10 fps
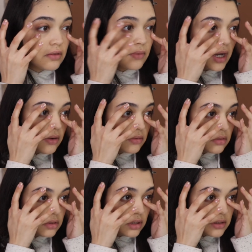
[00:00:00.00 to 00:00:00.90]
wow.
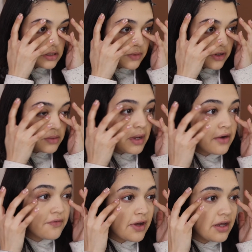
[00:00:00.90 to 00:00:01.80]
Looks very
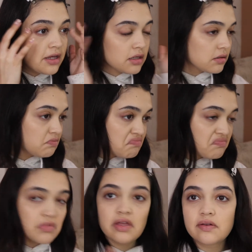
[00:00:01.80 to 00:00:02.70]
mattifying.
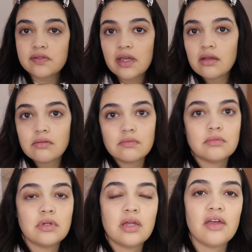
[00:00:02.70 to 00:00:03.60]
Looks like
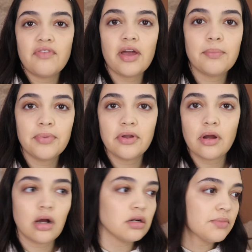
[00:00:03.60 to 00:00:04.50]
if I put
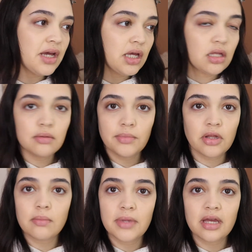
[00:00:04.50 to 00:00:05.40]
on my
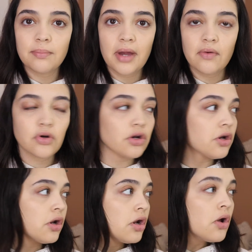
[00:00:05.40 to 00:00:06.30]
Milk Makeup
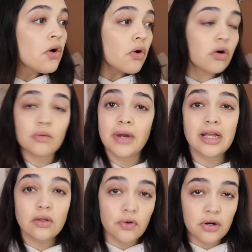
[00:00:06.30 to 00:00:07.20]
powder or my
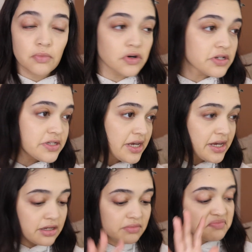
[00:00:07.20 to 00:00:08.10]
Laura
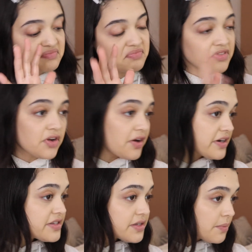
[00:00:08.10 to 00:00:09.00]
Mercier. Very
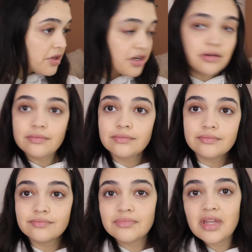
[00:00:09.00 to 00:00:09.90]
similar.
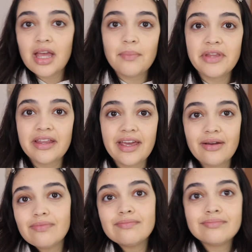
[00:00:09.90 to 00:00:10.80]
I'm not like,
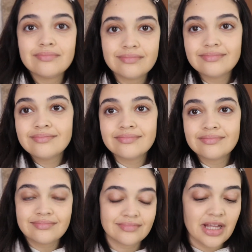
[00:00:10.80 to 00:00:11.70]

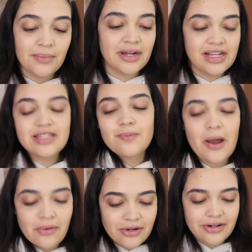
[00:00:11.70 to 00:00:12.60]
I mean, it's
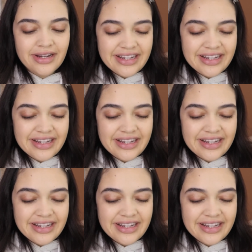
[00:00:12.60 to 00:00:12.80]
powder.